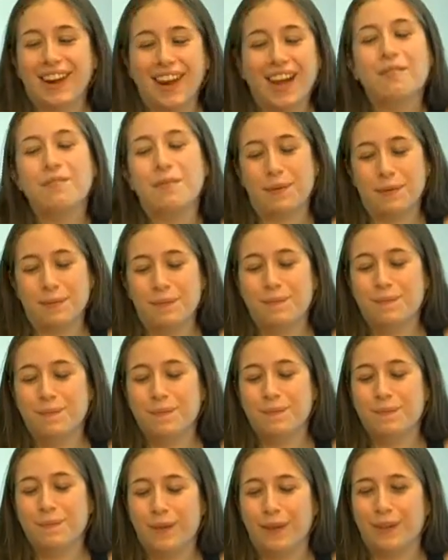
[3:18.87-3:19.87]
i have met
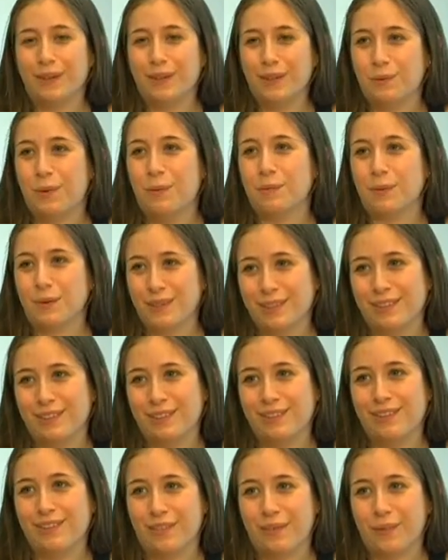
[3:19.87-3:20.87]
at least one
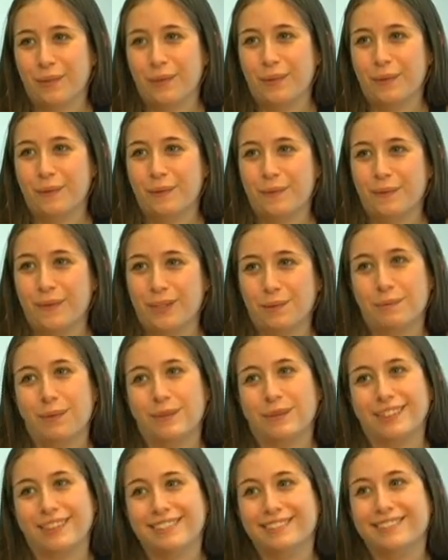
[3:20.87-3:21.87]
person through this
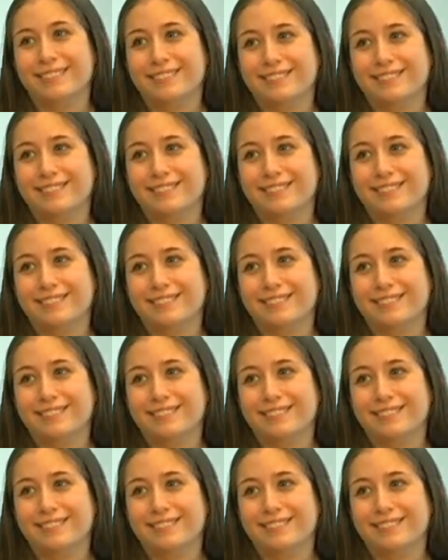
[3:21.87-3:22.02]
building